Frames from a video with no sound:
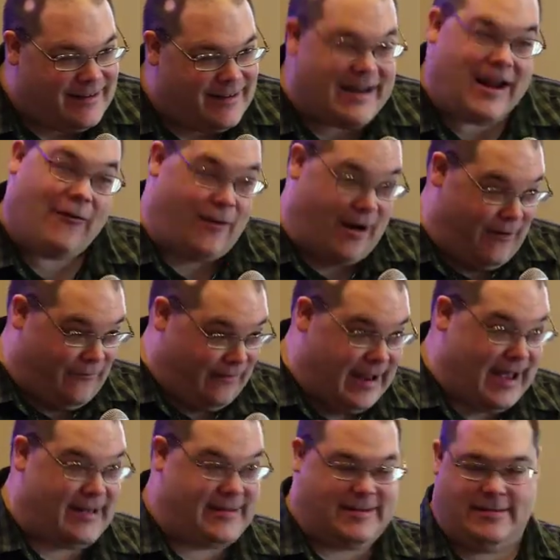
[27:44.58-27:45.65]
Yeah, we're hover,
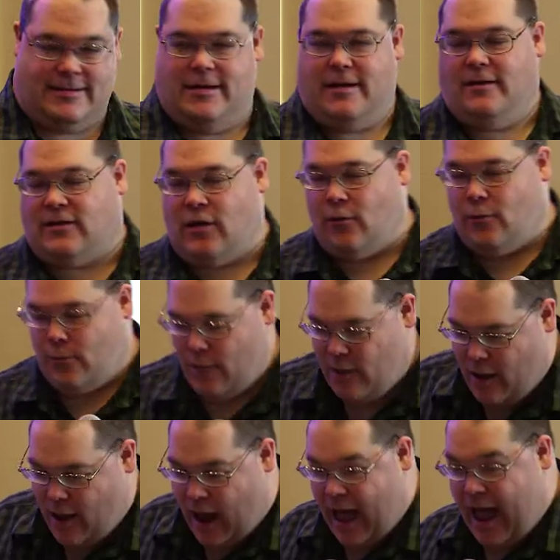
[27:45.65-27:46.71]
yes. So
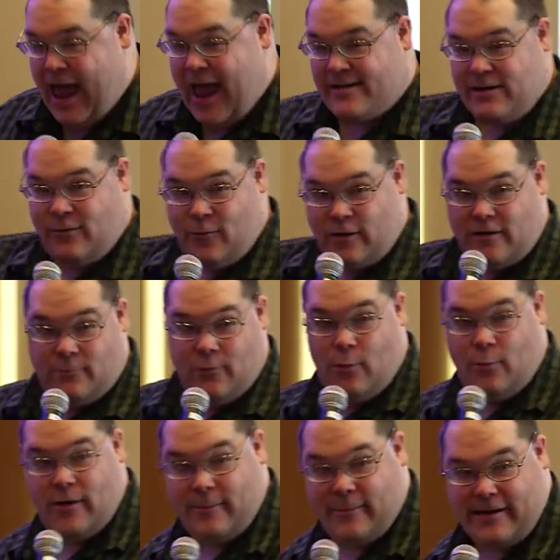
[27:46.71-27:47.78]
I actually worked on a
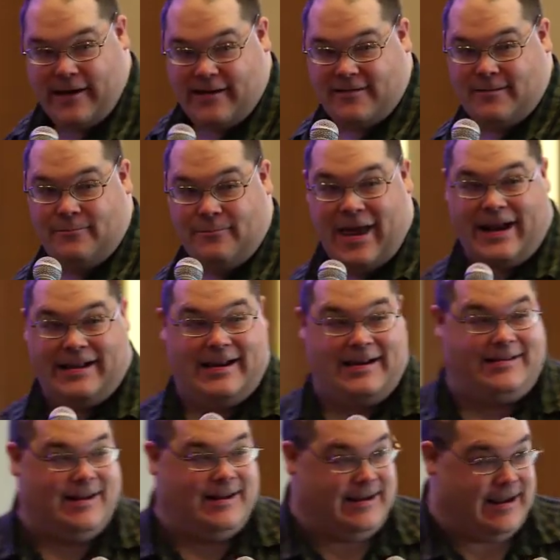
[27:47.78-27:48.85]
mobile application back in
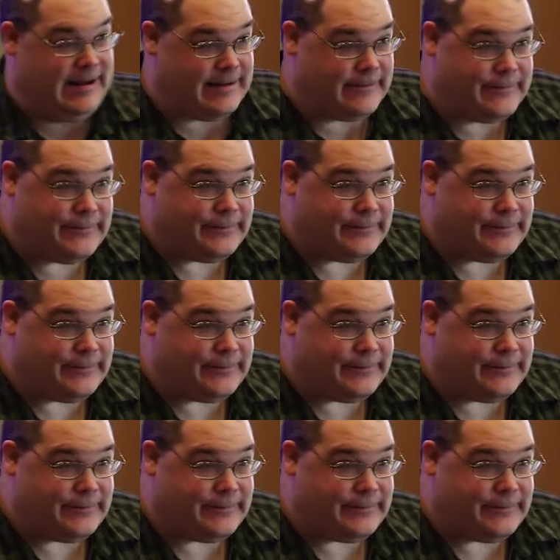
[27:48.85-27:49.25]
1998.